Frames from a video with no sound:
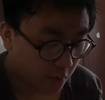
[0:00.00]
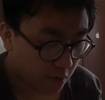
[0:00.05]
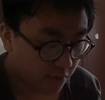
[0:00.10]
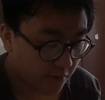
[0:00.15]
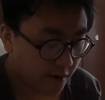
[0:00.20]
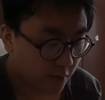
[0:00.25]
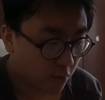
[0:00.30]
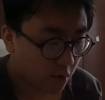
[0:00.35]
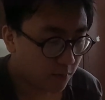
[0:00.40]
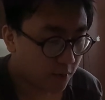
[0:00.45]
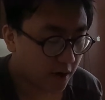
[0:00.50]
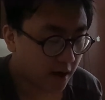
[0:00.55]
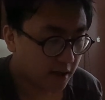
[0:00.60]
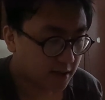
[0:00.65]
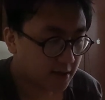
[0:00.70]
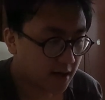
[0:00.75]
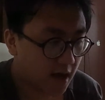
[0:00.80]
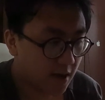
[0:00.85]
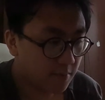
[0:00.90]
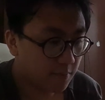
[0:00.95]
want to read one book at a
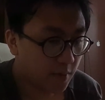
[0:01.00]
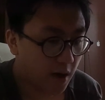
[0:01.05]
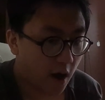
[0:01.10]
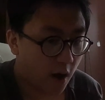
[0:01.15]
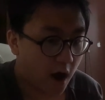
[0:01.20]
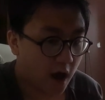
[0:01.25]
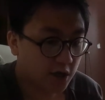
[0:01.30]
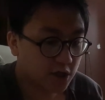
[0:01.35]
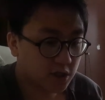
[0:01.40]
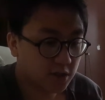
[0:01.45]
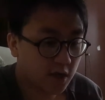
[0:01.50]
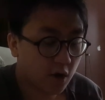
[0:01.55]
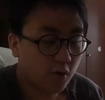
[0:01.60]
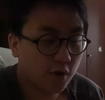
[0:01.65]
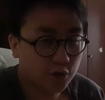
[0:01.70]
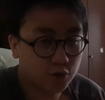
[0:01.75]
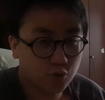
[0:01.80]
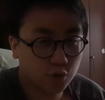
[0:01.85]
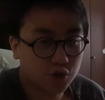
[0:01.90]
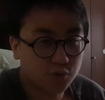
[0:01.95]
time, but actually, there are
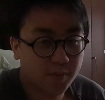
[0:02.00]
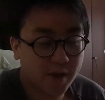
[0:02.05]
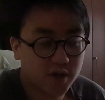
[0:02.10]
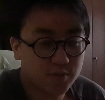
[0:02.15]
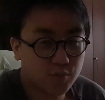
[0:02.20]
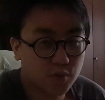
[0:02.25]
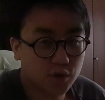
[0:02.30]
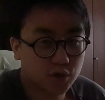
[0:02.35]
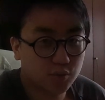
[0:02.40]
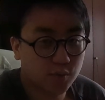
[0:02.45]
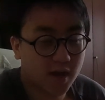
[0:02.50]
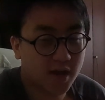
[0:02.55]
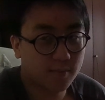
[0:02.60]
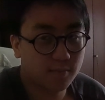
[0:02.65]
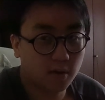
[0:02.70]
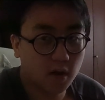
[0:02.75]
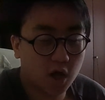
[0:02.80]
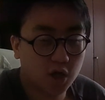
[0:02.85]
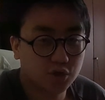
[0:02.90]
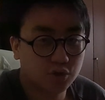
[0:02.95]
only 200 page books where I can
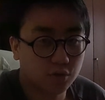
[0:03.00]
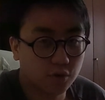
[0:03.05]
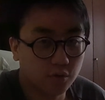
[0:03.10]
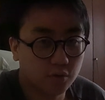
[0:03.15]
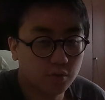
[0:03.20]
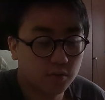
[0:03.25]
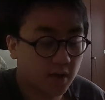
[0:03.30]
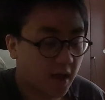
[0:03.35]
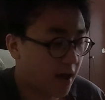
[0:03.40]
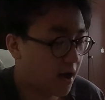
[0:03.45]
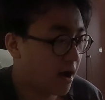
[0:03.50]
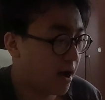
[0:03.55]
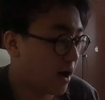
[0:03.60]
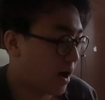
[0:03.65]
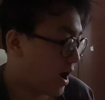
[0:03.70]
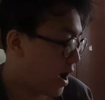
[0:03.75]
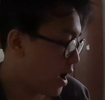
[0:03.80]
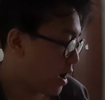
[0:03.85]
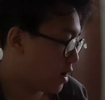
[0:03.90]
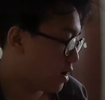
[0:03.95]
blast through. Like,
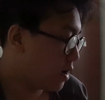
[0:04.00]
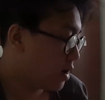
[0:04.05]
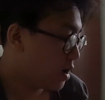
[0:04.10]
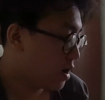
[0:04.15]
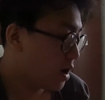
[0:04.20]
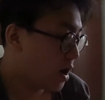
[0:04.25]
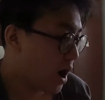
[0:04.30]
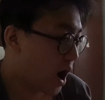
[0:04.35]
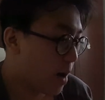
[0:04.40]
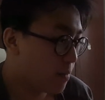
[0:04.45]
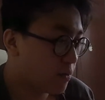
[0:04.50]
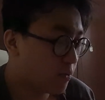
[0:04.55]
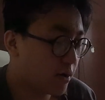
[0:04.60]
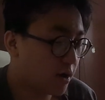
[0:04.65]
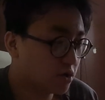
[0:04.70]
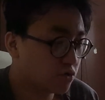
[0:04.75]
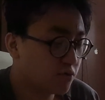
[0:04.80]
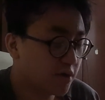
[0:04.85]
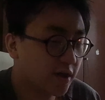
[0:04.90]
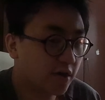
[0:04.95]
I remember when I
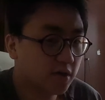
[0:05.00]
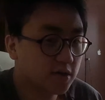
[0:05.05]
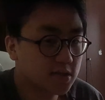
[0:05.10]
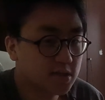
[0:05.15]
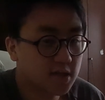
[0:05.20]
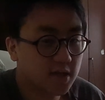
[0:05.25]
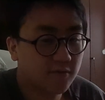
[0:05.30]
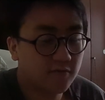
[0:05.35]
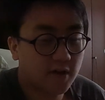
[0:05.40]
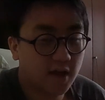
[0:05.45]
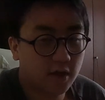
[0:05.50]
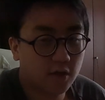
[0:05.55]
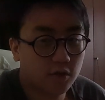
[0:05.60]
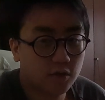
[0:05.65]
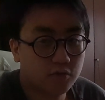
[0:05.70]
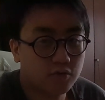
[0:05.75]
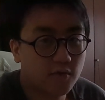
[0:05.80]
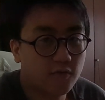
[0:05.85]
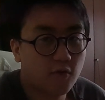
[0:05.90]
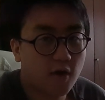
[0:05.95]
was reading Cassini for like
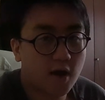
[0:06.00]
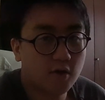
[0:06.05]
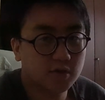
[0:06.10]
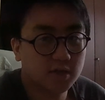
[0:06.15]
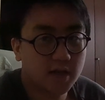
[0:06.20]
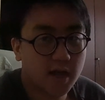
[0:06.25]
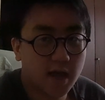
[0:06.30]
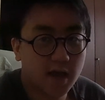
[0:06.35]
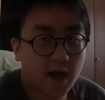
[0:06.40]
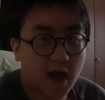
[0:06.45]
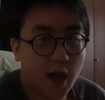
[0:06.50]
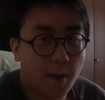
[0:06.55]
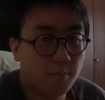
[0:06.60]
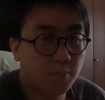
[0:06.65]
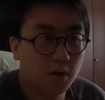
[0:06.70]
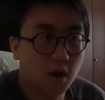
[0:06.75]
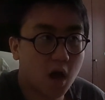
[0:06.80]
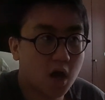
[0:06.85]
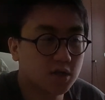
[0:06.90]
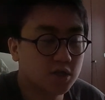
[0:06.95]
three, four hours a day, I
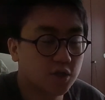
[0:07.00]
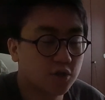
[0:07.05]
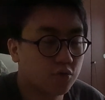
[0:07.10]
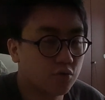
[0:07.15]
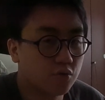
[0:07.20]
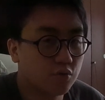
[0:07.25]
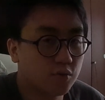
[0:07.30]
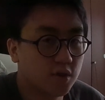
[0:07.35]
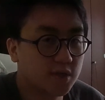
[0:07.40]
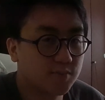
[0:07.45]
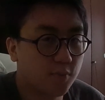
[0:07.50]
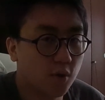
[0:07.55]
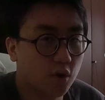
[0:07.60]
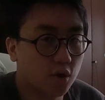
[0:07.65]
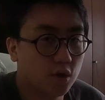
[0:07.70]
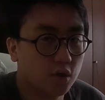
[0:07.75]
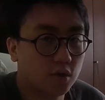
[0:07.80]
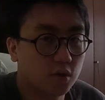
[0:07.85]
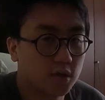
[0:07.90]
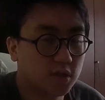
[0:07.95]
blasted through this
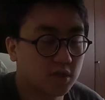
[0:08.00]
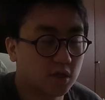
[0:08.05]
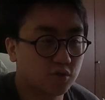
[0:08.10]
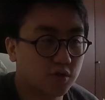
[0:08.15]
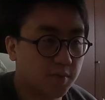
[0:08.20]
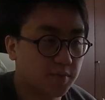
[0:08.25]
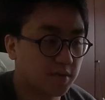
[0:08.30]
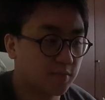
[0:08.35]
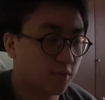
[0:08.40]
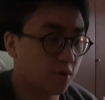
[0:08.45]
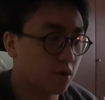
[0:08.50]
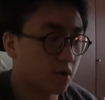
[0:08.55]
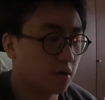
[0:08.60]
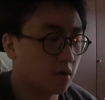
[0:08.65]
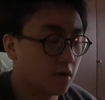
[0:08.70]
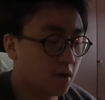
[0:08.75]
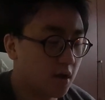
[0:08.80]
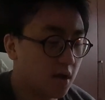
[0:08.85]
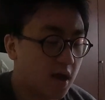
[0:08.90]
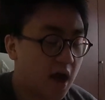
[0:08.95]
book, this unscripted book.
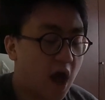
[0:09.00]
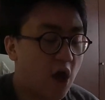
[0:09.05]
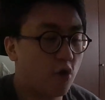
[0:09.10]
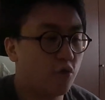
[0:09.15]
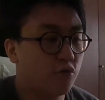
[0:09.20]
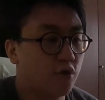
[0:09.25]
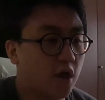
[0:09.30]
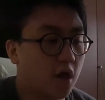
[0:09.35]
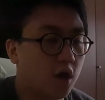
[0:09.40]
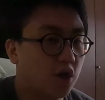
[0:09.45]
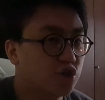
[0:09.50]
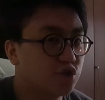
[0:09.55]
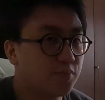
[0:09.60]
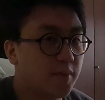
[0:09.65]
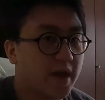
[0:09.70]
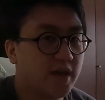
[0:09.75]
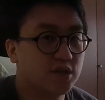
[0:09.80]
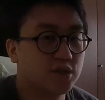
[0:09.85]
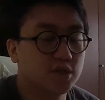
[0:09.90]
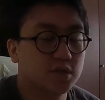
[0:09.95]
I got through like 100
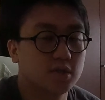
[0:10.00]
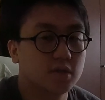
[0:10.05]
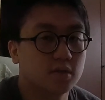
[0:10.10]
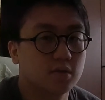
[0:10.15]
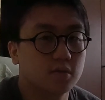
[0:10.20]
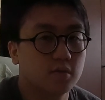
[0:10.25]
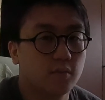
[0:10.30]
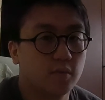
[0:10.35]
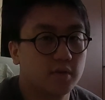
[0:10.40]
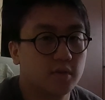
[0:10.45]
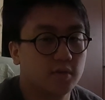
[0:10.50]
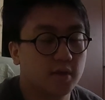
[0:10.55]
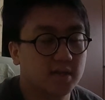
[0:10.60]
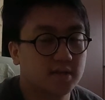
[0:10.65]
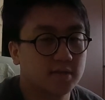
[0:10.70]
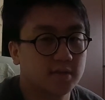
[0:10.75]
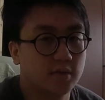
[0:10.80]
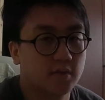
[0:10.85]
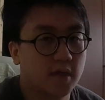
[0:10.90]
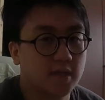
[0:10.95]
pages within
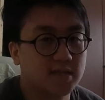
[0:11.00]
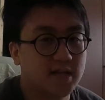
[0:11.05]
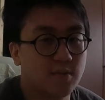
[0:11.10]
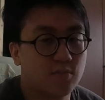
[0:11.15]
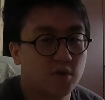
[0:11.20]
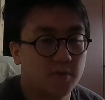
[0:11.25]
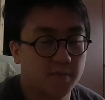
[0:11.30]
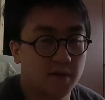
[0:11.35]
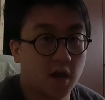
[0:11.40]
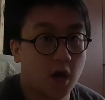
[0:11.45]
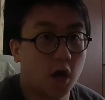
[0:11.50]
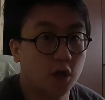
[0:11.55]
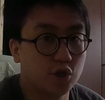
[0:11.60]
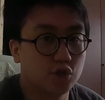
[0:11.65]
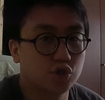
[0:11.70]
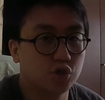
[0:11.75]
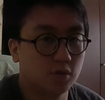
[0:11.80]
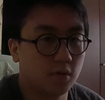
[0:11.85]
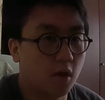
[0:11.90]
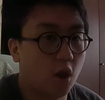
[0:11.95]
that, that time period, and I
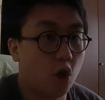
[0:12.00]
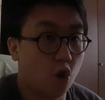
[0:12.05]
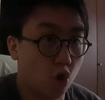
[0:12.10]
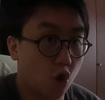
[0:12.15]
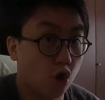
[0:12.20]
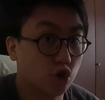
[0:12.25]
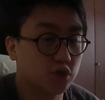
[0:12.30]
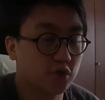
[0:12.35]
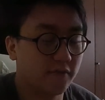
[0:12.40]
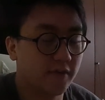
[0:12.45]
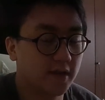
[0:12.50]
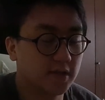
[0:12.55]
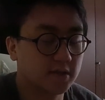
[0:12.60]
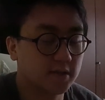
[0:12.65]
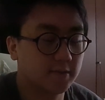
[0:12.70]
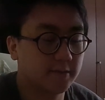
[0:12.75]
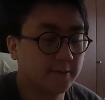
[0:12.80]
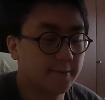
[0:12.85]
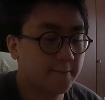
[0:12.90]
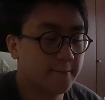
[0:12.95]
understood a lot of it,
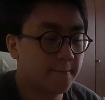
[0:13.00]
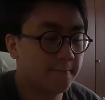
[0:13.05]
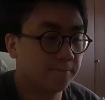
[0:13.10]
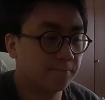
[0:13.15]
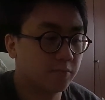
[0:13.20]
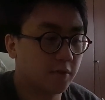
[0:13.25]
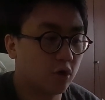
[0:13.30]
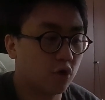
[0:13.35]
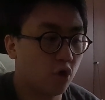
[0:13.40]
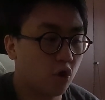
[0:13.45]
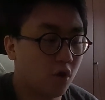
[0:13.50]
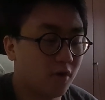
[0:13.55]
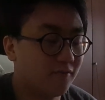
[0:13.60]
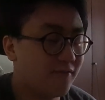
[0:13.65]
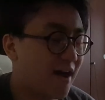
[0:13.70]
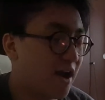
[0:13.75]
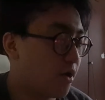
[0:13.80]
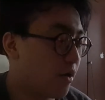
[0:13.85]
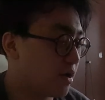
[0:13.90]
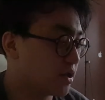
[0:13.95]
got a lot of
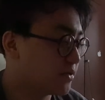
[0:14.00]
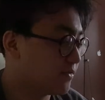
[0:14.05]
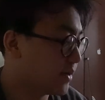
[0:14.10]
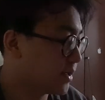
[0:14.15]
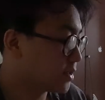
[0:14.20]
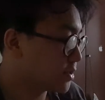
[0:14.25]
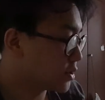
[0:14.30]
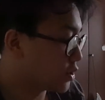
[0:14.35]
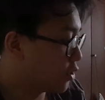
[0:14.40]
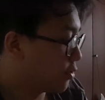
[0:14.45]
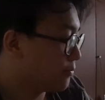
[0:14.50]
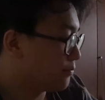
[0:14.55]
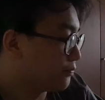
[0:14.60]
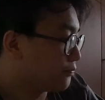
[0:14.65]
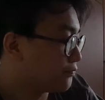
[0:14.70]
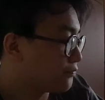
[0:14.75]
value out of it. So,